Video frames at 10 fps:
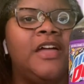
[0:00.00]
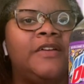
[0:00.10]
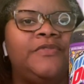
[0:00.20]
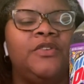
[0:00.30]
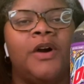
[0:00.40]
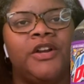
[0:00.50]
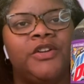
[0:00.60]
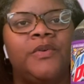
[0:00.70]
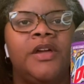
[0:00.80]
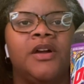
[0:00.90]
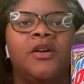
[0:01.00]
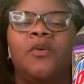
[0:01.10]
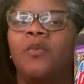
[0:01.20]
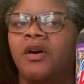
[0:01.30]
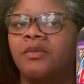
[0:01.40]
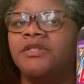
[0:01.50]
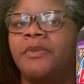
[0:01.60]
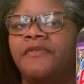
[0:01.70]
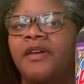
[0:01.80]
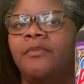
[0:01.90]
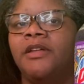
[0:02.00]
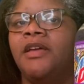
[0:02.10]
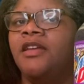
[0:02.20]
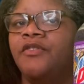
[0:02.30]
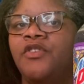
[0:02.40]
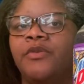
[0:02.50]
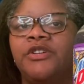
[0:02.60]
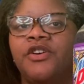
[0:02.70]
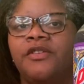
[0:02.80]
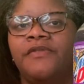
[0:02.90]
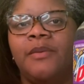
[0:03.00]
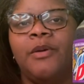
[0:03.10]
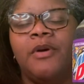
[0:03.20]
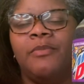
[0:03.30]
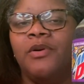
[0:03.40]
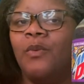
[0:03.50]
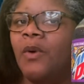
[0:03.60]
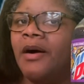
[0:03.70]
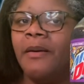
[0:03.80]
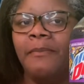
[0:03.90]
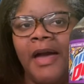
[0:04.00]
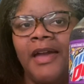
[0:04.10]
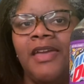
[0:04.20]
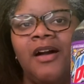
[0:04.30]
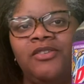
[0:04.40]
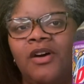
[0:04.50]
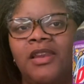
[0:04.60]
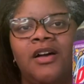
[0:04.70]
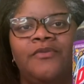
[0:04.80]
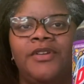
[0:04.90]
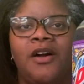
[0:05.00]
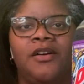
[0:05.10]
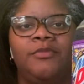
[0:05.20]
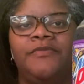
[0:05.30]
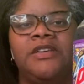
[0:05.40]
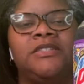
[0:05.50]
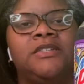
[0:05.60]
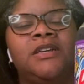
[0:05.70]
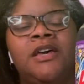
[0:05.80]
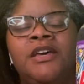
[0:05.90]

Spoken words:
If you are new here, welcome to my family. And if you're a returning family member, welcome back. Y'all know I love when y'all come to visit.